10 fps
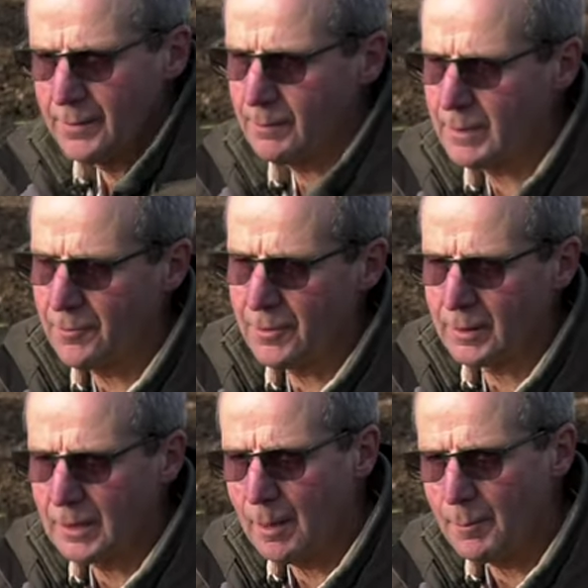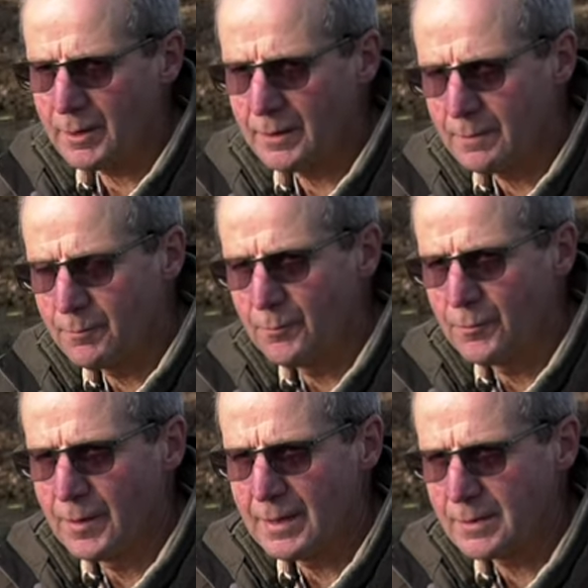the current climate,
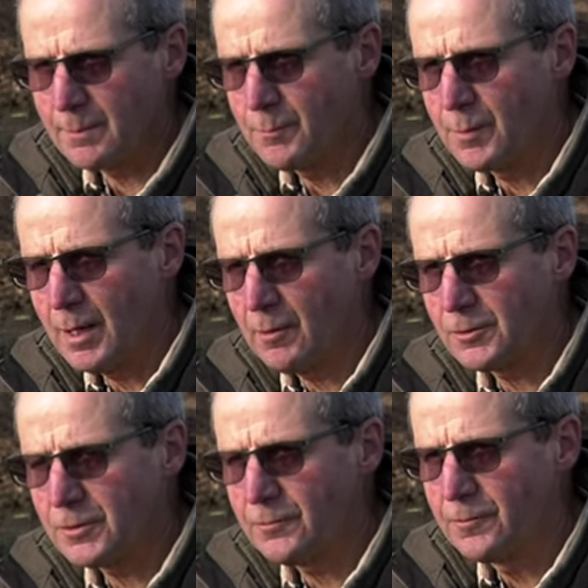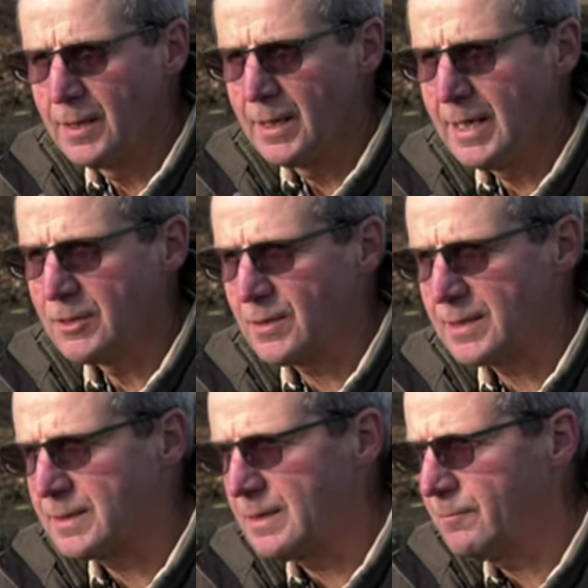there's a lot of
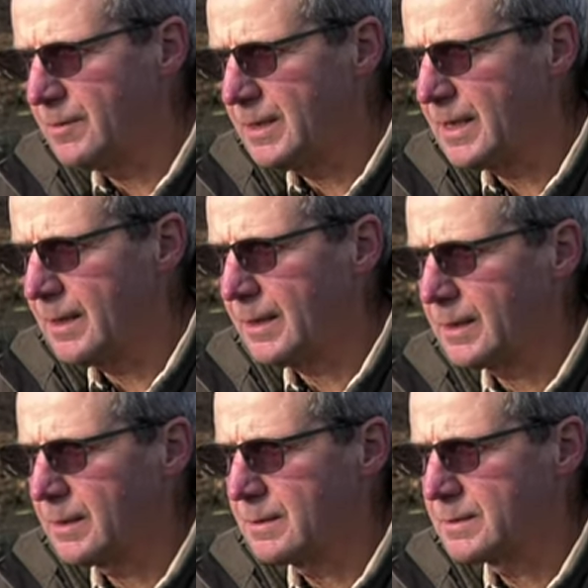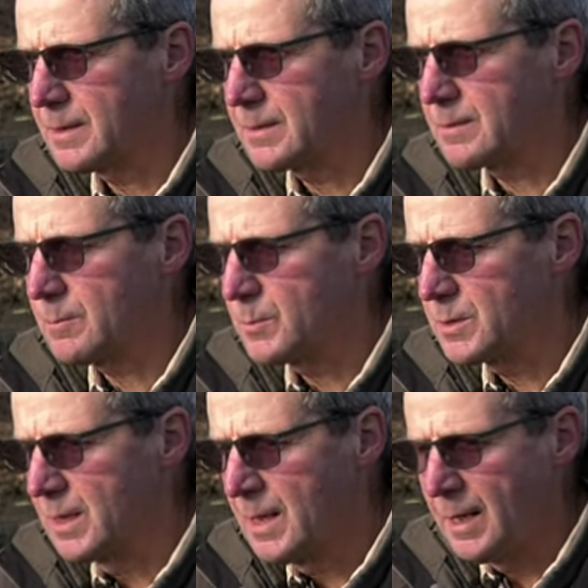interest in veganic
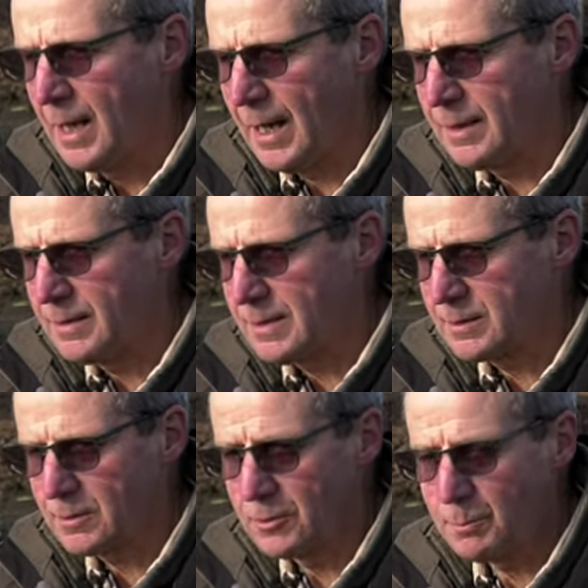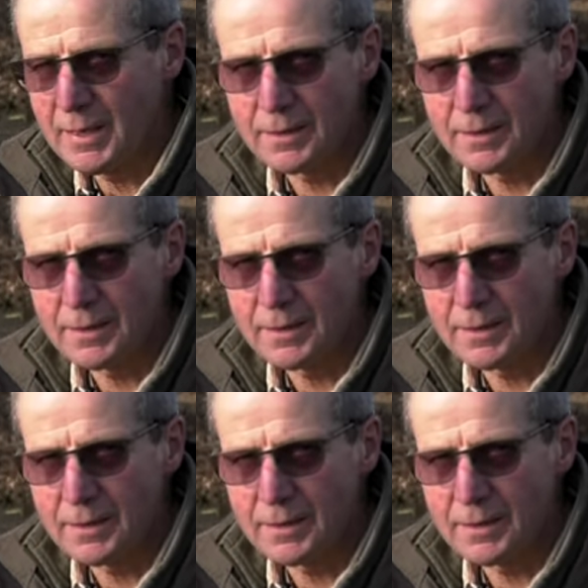systems, and this could be